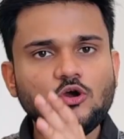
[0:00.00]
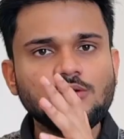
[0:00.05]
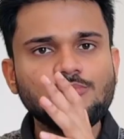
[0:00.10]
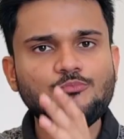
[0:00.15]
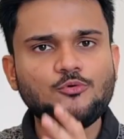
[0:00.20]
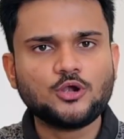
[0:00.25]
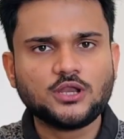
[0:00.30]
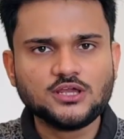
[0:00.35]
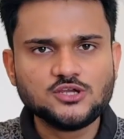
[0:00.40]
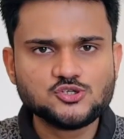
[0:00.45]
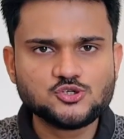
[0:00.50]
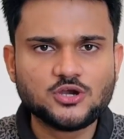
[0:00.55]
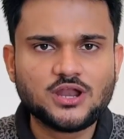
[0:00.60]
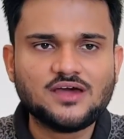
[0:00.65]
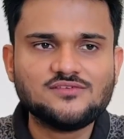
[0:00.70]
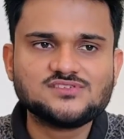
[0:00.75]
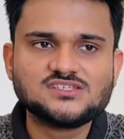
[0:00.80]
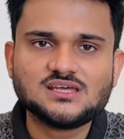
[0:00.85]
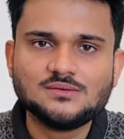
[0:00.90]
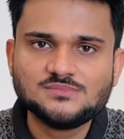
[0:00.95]
are putting should
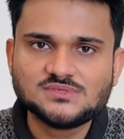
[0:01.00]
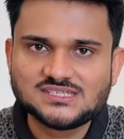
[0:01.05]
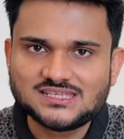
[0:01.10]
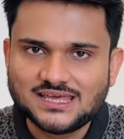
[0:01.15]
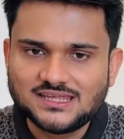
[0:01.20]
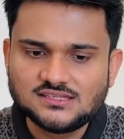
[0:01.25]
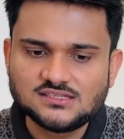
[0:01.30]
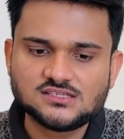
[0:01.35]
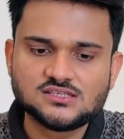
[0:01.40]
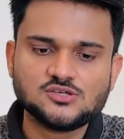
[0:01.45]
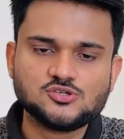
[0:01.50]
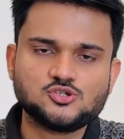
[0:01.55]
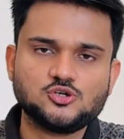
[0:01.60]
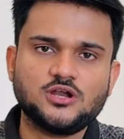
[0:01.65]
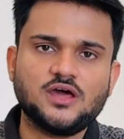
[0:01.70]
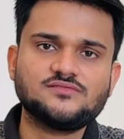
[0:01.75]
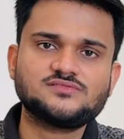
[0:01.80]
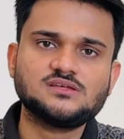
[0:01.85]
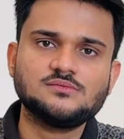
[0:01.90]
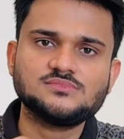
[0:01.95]
have some sense, should
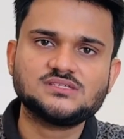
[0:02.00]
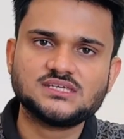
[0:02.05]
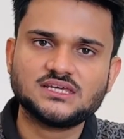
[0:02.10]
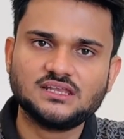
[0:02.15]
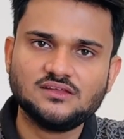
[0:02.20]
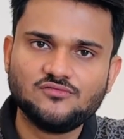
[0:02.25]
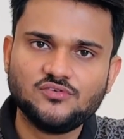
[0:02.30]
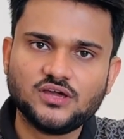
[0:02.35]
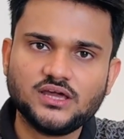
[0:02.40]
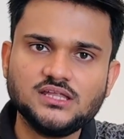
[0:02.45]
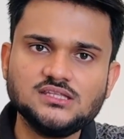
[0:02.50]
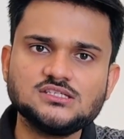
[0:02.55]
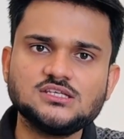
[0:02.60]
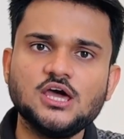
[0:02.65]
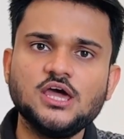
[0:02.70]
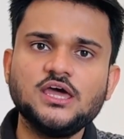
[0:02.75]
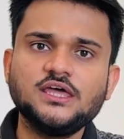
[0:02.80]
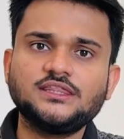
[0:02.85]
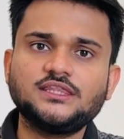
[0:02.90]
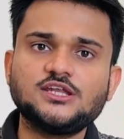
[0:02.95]
have some significance.
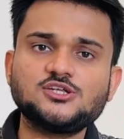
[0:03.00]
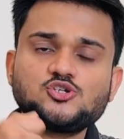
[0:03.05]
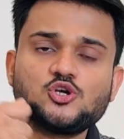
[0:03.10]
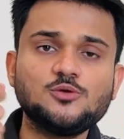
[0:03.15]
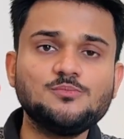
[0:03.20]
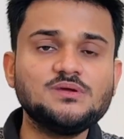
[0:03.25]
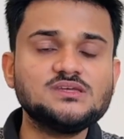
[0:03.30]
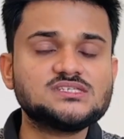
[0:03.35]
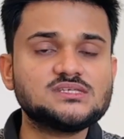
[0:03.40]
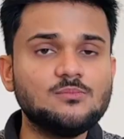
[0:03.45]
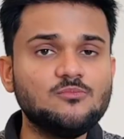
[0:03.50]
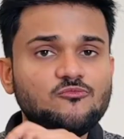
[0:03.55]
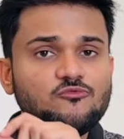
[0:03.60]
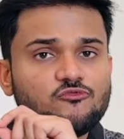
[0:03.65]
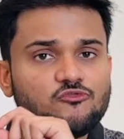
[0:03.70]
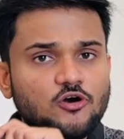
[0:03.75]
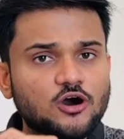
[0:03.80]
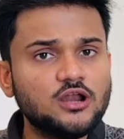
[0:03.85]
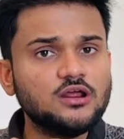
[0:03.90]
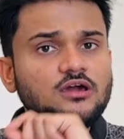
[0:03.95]
There should be
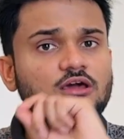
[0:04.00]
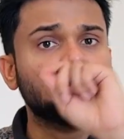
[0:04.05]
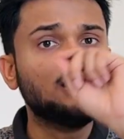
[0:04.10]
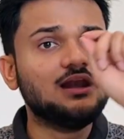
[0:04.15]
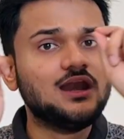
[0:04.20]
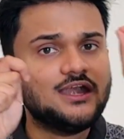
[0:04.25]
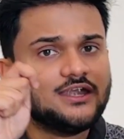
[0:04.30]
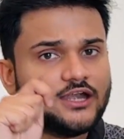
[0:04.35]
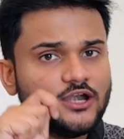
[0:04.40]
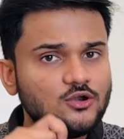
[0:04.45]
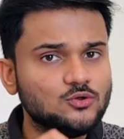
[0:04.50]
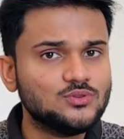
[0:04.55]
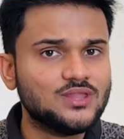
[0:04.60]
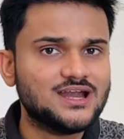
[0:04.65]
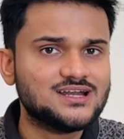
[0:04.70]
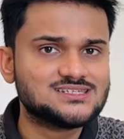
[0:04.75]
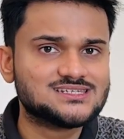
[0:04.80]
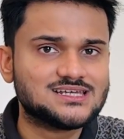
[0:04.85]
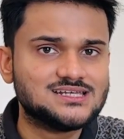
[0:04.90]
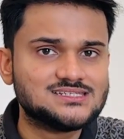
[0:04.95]
some work related to
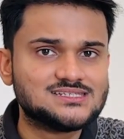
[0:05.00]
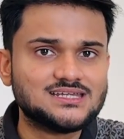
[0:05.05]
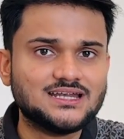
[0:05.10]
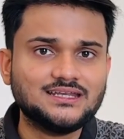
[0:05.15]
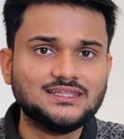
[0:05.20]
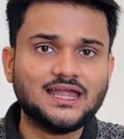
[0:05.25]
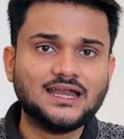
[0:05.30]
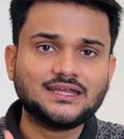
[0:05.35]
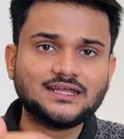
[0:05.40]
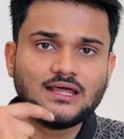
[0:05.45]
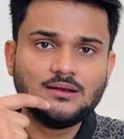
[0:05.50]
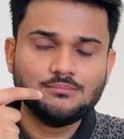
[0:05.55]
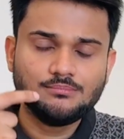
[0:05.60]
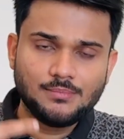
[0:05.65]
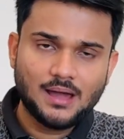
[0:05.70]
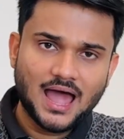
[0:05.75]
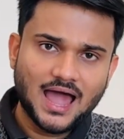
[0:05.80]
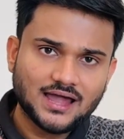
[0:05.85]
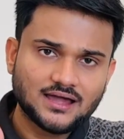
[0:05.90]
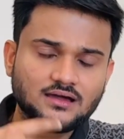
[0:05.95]
that skill set that can
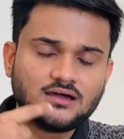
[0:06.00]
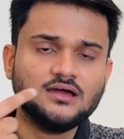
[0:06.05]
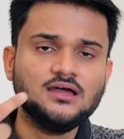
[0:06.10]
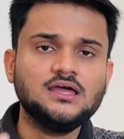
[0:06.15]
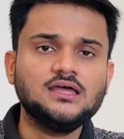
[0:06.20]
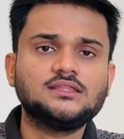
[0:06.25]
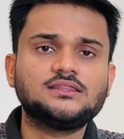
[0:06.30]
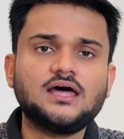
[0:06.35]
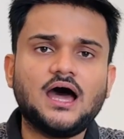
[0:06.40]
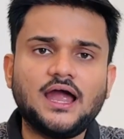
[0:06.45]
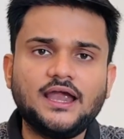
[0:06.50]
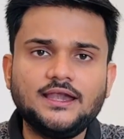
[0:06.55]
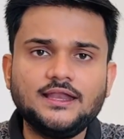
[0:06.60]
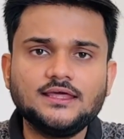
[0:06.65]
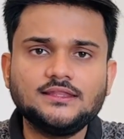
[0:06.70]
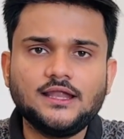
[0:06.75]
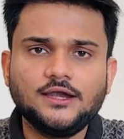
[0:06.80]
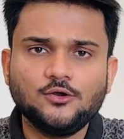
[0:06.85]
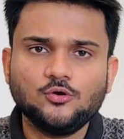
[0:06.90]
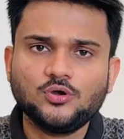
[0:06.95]
back the
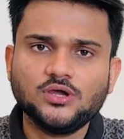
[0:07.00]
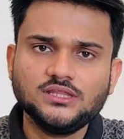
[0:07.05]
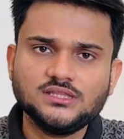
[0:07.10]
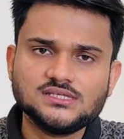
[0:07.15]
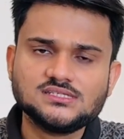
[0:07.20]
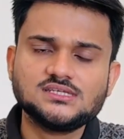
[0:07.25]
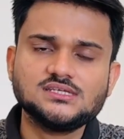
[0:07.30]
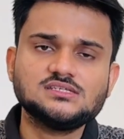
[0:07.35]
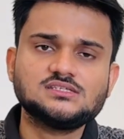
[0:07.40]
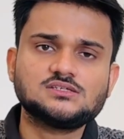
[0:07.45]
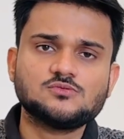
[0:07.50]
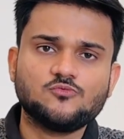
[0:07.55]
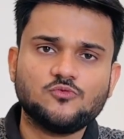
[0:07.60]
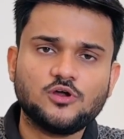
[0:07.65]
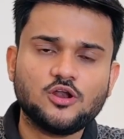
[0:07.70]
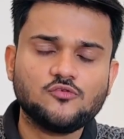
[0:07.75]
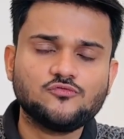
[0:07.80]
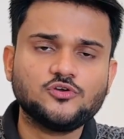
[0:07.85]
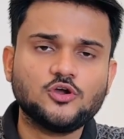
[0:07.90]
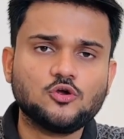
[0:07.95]
idea that, okay, this is
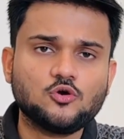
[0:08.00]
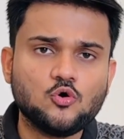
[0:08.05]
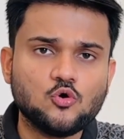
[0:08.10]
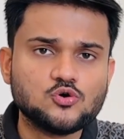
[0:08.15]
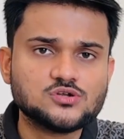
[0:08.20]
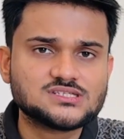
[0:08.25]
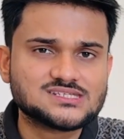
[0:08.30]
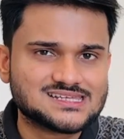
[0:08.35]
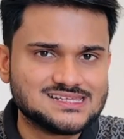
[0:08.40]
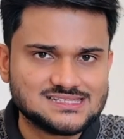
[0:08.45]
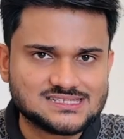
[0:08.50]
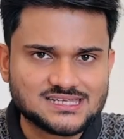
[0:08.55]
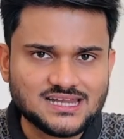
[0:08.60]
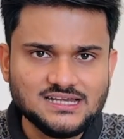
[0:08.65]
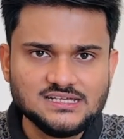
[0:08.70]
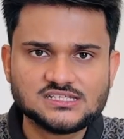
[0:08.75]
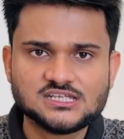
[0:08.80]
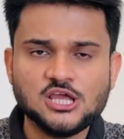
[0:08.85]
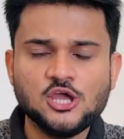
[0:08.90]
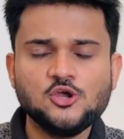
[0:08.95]
one of your core skill
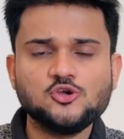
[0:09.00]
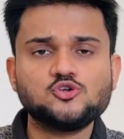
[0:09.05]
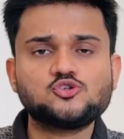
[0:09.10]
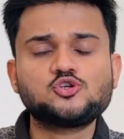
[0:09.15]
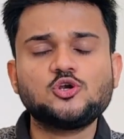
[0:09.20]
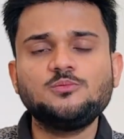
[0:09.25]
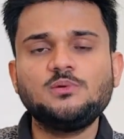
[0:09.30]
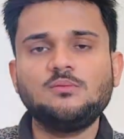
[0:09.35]
sets. You should be